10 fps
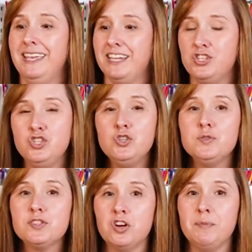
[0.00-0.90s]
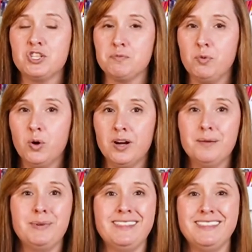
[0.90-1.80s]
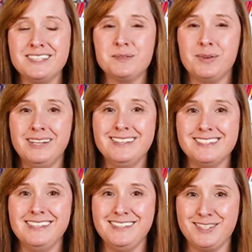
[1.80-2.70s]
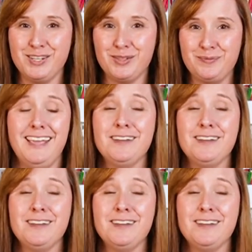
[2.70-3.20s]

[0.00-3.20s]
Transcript: It can do so much more, but this one is easier.